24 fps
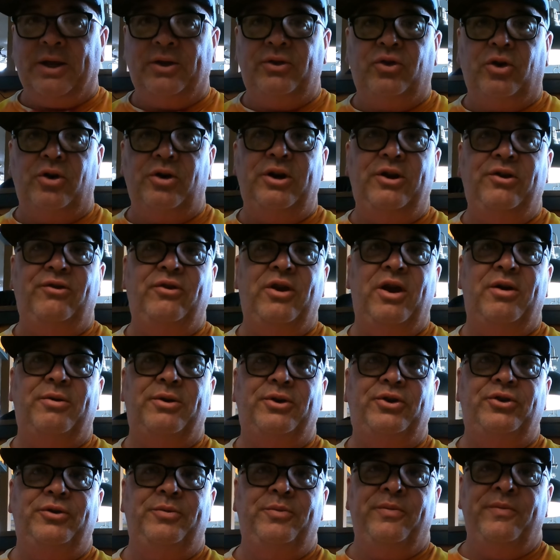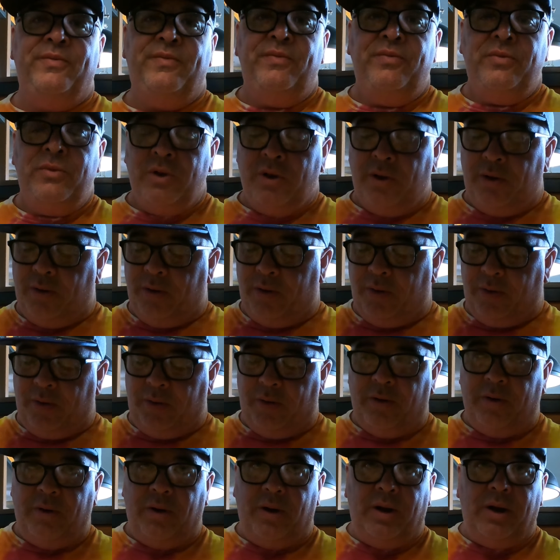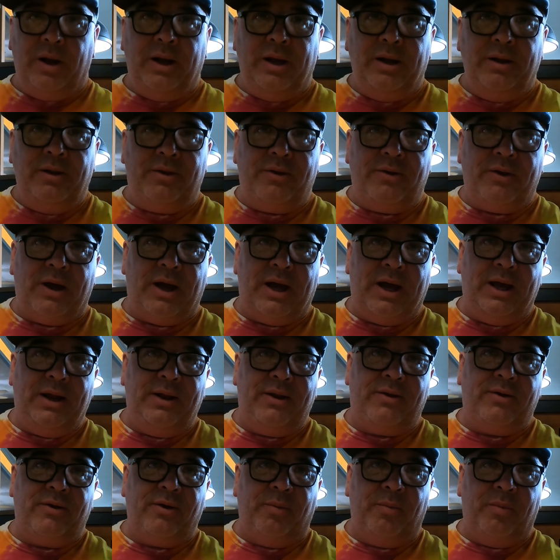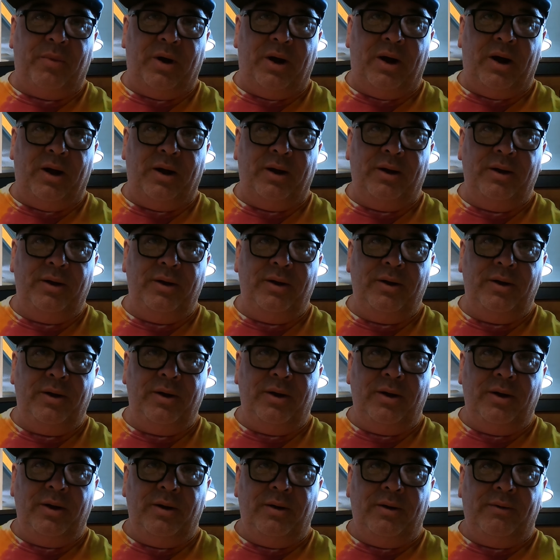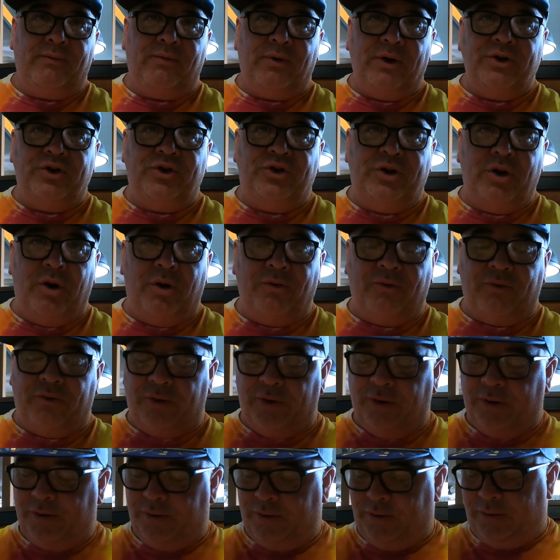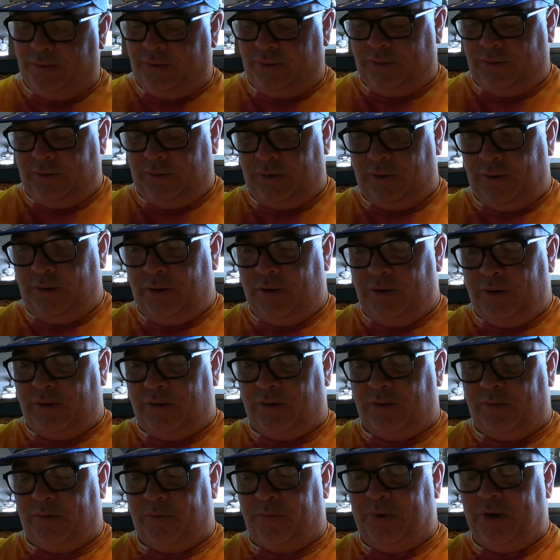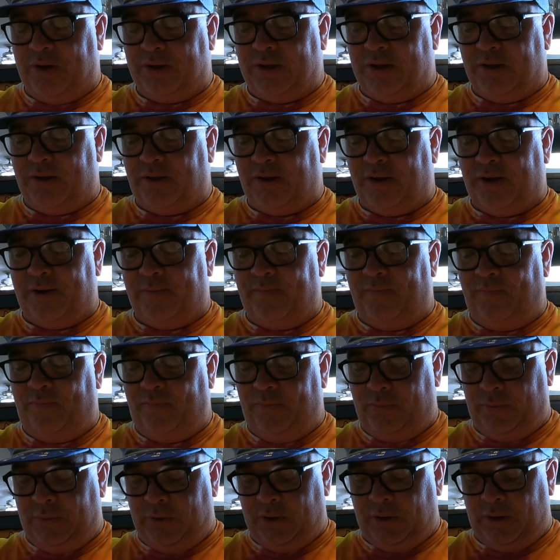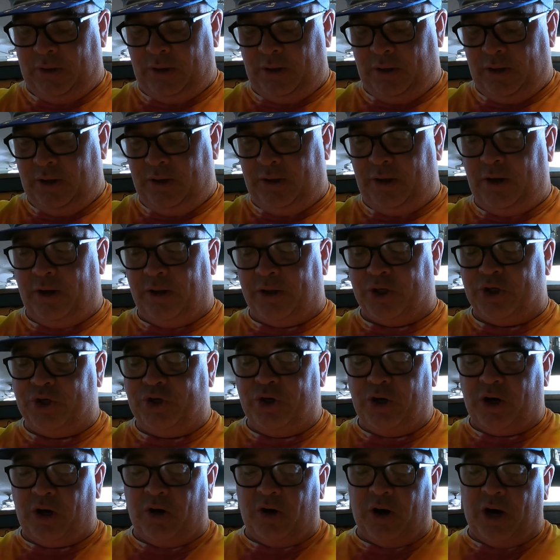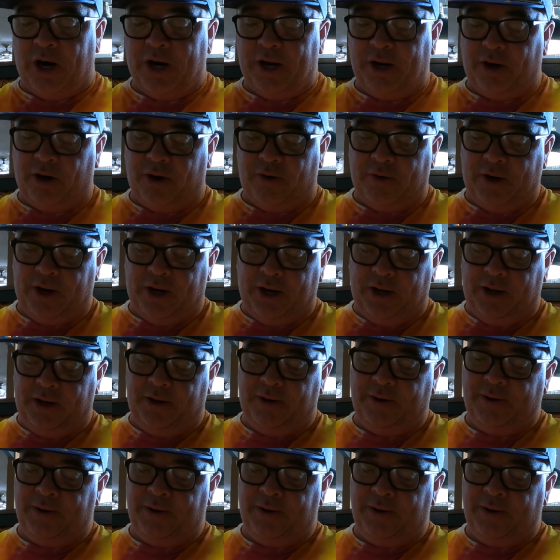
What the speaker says: turkey sandwich inside some French toast. So we'll pick this up. See all the sugar on it already.